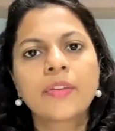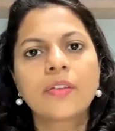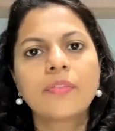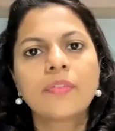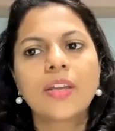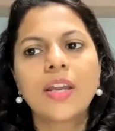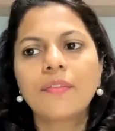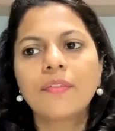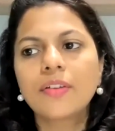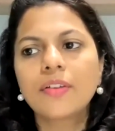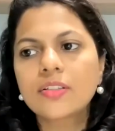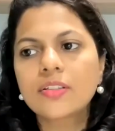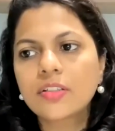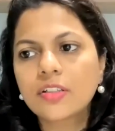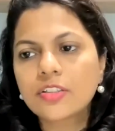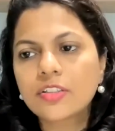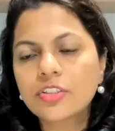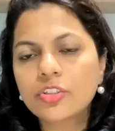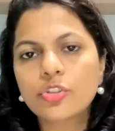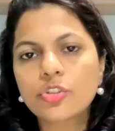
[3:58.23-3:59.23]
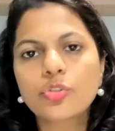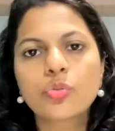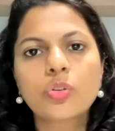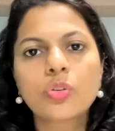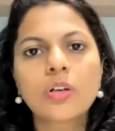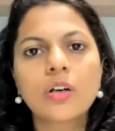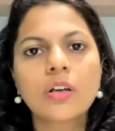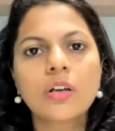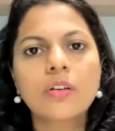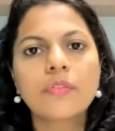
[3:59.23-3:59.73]
we have discussed
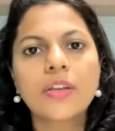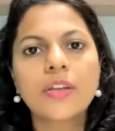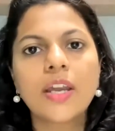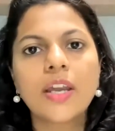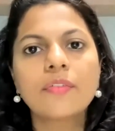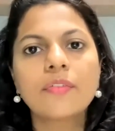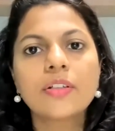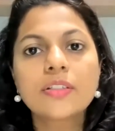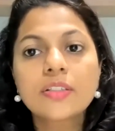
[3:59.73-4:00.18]
sugar, we have